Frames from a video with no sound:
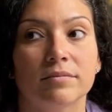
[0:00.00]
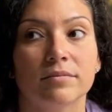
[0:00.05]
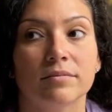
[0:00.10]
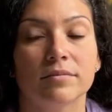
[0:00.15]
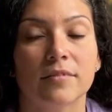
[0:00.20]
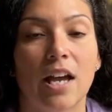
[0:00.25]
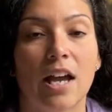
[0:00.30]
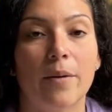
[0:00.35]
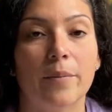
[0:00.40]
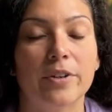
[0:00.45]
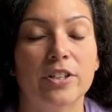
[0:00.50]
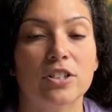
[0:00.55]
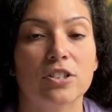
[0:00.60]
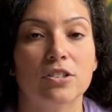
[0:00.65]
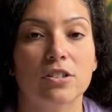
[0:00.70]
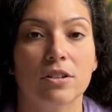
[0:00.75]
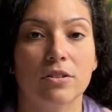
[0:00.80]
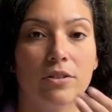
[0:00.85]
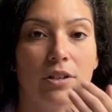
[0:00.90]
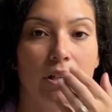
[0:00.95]
how much is
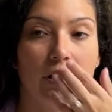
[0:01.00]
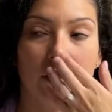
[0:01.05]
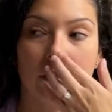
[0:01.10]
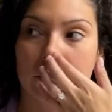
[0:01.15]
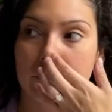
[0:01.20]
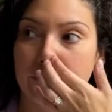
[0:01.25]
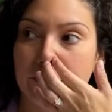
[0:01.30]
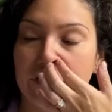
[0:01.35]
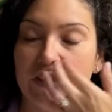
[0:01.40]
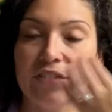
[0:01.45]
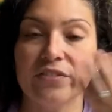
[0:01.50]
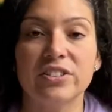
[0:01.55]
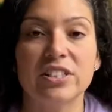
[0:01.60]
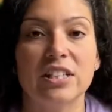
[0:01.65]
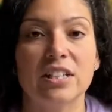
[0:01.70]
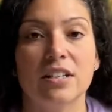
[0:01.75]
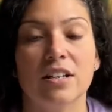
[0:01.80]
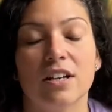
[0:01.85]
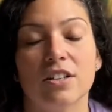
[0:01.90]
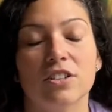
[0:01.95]
our rent?
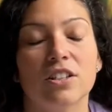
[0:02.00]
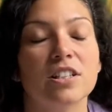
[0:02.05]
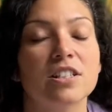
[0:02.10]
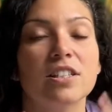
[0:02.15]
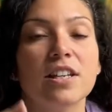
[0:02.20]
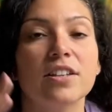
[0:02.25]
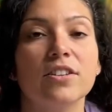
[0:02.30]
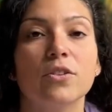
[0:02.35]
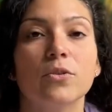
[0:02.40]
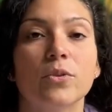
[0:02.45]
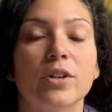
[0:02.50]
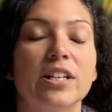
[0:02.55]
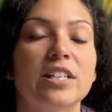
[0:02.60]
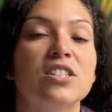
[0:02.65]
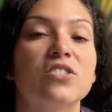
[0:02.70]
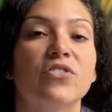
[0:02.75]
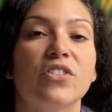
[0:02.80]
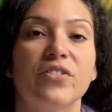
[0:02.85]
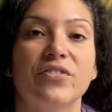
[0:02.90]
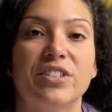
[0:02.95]
$1,500. Let's say the rent
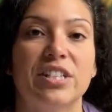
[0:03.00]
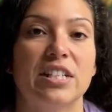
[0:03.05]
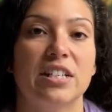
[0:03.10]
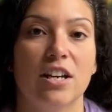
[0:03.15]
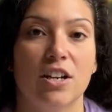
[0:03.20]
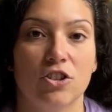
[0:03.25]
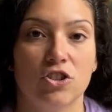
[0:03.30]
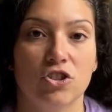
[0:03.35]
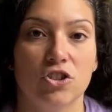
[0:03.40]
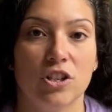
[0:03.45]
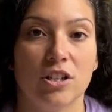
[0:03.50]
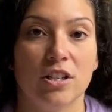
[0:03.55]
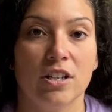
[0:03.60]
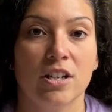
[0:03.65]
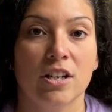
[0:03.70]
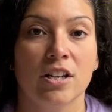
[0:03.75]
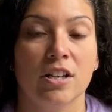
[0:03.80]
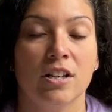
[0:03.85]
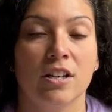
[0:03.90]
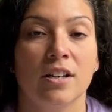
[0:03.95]
is $1,500.
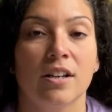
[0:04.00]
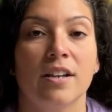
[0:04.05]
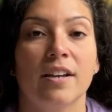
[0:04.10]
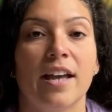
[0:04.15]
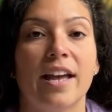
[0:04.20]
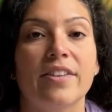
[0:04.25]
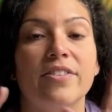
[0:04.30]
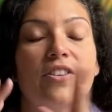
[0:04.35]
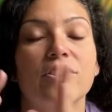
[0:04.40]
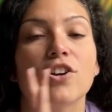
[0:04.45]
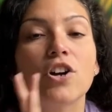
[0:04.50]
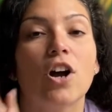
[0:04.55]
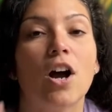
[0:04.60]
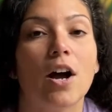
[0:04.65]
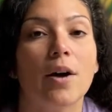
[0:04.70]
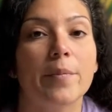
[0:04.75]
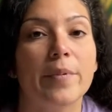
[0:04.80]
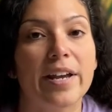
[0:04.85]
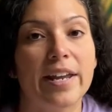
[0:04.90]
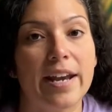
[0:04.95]
And then the
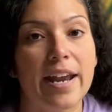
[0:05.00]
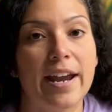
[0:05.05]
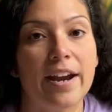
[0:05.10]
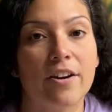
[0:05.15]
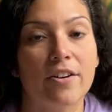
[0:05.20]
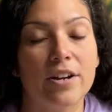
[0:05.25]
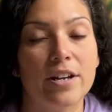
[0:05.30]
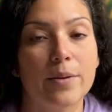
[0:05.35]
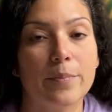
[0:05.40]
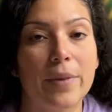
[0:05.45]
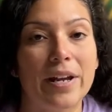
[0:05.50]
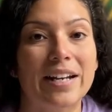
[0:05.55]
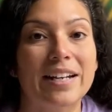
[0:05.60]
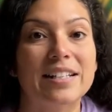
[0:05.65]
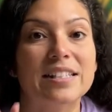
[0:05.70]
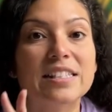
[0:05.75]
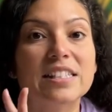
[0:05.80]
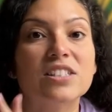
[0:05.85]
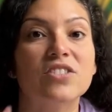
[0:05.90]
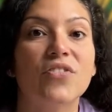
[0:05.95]
common area
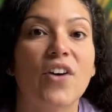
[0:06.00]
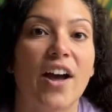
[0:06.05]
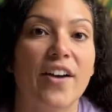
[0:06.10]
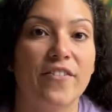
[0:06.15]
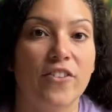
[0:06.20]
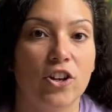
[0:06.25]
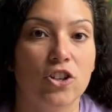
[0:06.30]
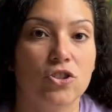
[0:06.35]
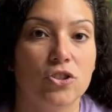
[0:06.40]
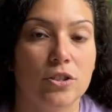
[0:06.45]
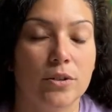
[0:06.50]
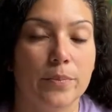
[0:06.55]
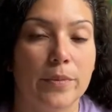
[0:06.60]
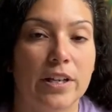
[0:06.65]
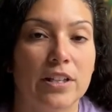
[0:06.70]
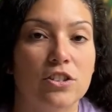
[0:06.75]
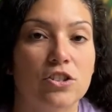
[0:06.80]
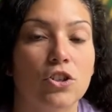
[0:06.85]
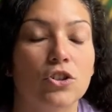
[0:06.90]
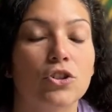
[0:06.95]
maintenance is $500 a
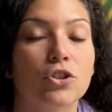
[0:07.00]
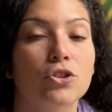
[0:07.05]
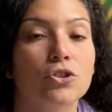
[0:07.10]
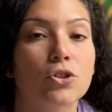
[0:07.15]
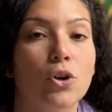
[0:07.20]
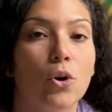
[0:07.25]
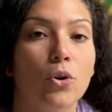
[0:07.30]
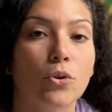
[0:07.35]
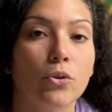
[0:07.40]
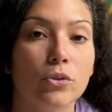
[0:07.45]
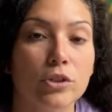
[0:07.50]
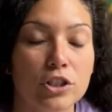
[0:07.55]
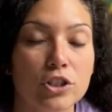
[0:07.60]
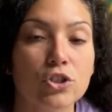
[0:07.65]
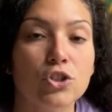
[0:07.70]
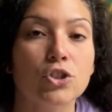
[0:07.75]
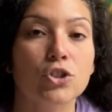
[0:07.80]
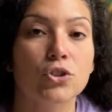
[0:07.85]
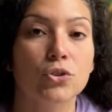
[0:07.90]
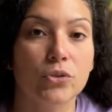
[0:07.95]
month. So your total is
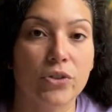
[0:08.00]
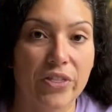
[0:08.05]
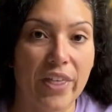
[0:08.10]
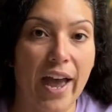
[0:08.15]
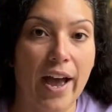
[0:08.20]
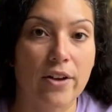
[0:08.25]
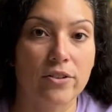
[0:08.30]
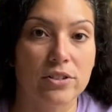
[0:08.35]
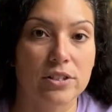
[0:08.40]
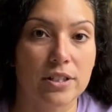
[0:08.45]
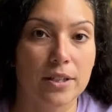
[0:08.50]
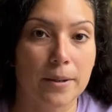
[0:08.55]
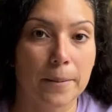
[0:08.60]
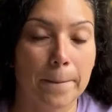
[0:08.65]
$2,000.